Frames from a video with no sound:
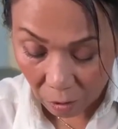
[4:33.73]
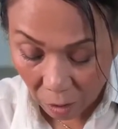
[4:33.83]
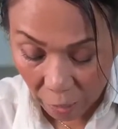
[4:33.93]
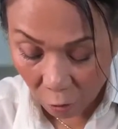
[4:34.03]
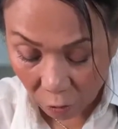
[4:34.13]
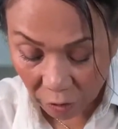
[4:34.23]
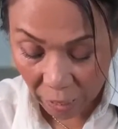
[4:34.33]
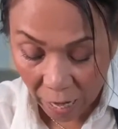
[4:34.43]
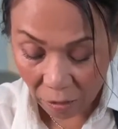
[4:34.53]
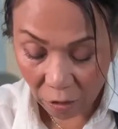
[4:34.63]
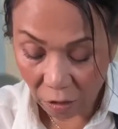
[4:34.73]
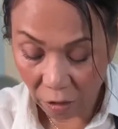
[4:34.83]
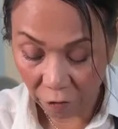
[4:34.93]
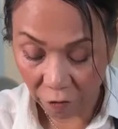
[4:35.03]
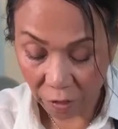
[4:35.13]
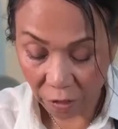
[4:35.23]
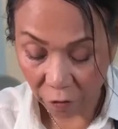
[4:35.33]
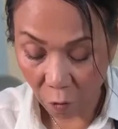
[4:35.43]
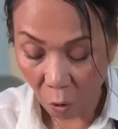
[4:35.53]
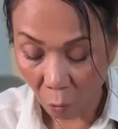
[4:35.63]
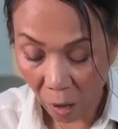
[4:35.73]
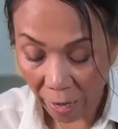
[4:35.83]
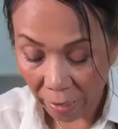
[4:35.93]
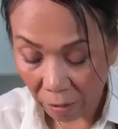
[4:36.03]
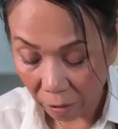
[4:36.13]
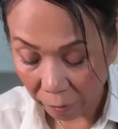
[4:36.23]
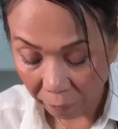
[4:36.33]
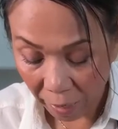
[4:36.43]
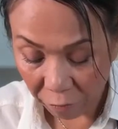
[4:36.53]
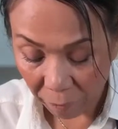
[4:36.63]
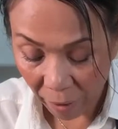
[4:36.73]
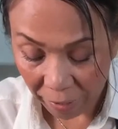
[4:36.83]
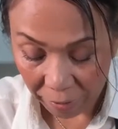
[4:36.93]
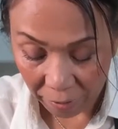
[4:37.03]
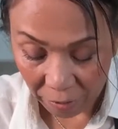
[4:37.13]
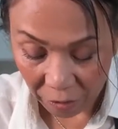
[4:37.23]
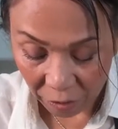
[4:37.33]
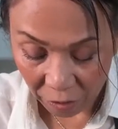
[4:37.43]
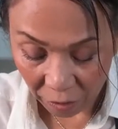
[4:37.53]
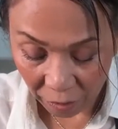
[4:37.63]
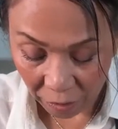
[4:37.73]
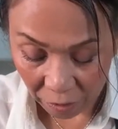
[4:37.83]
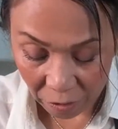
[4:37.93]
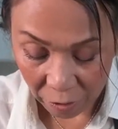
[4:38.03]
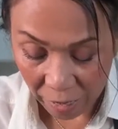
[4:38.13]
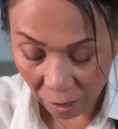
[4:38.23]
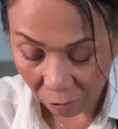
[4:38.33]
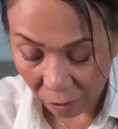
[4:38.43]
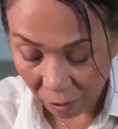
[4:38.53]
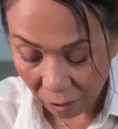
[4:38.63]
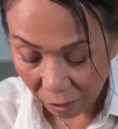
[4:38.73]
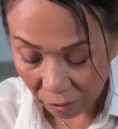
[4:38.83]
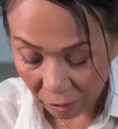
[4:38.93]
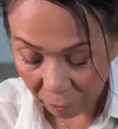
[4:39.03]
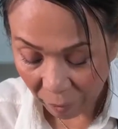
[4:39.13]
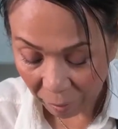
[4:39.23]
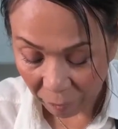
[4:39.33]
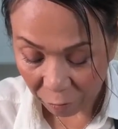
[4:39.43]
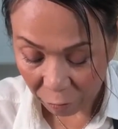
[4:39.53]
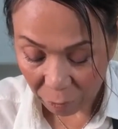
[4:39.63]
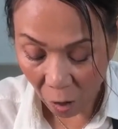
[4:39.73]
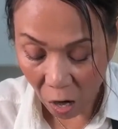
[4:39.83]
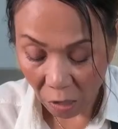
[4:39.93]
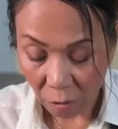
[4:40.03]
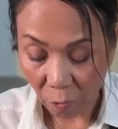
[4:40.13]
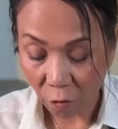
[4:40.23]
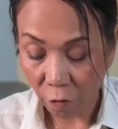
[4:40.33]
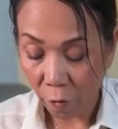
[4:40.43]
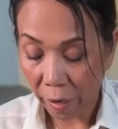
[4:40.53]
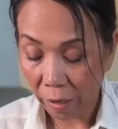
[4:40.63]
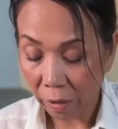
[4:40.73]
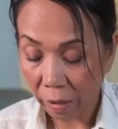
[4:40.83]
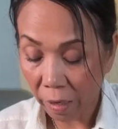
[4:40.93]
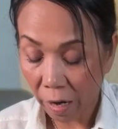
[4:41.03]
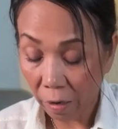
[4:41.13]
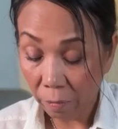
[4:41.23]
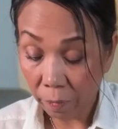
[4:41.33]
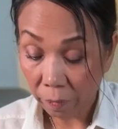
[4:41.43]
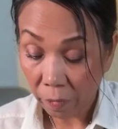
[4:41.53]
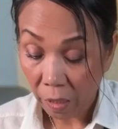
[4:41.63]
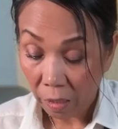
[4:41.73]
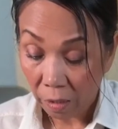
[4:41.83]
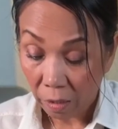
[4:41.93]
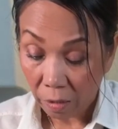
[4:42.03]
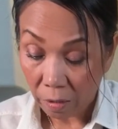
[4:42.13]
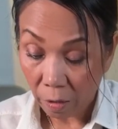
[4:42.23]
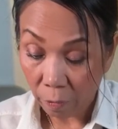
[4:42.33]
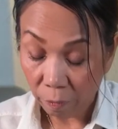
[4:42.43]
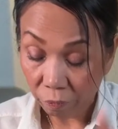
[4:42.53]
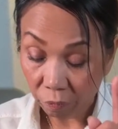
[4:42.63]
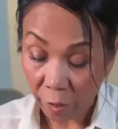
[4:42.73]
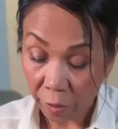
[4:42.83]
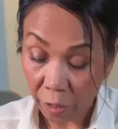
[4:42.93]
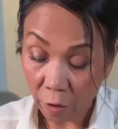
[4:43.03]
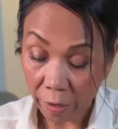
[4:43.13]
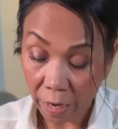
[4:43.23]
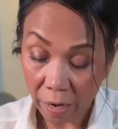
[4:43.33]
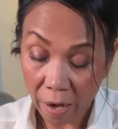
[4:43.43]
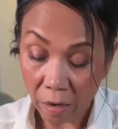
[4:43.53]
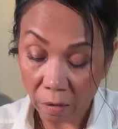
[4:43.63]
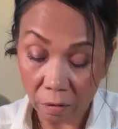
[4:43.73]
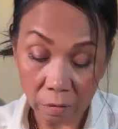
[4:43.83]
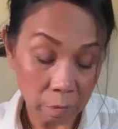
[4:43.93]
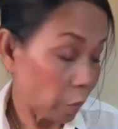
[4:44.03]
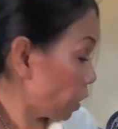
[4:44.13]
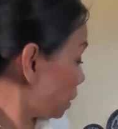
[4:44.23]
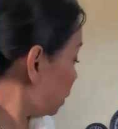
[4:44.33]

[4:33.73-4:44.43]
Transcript: I know she has this in the freezer for a while. I remind her that she need to eat it. So now she made me responsible for it. Okay. So we're gonna go ahead and put this